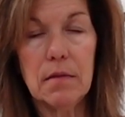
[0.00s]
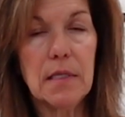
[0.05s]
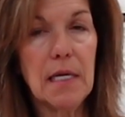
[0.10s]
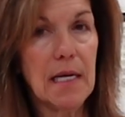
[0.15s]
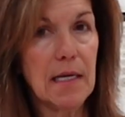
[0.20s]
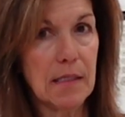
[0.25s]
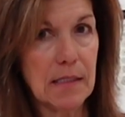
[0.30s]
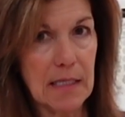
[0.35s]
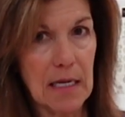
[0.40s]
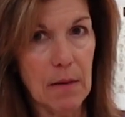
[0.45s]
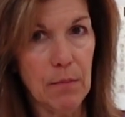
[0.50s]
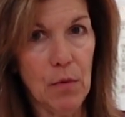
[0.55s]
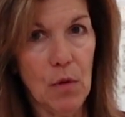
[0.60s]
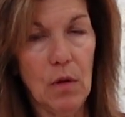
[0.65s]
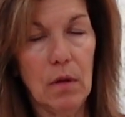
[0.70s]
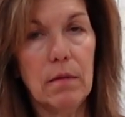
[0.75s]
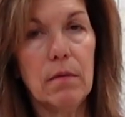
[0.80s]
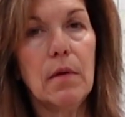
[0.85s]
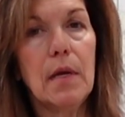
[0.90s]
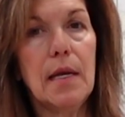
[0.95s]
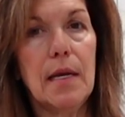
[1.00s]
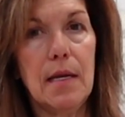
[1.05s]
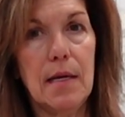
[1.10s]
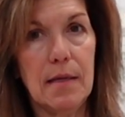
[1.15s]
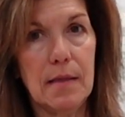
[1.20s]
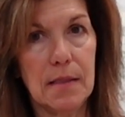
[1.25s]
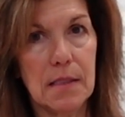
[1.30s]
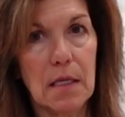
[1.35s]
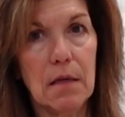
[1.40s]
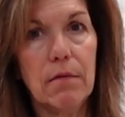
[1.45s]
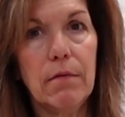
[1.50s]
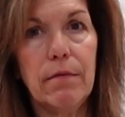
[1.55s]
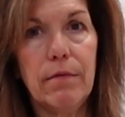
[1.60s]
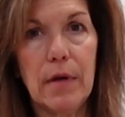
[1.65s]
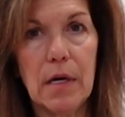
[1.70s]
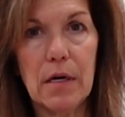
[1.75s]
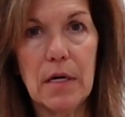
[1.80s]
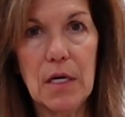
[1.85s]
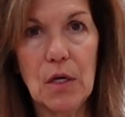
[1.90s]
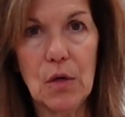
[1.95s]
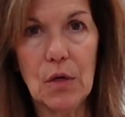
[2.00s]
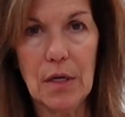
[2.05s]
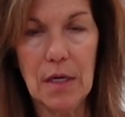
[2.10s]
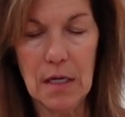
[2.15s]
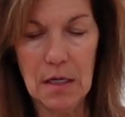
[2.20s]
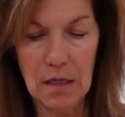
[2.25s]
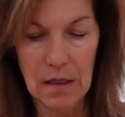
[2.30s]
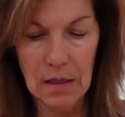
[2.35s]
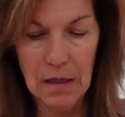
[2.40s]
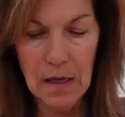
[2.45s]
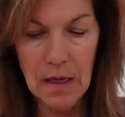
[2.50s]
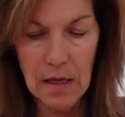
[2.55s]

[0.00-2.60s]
taste sample. It is very good.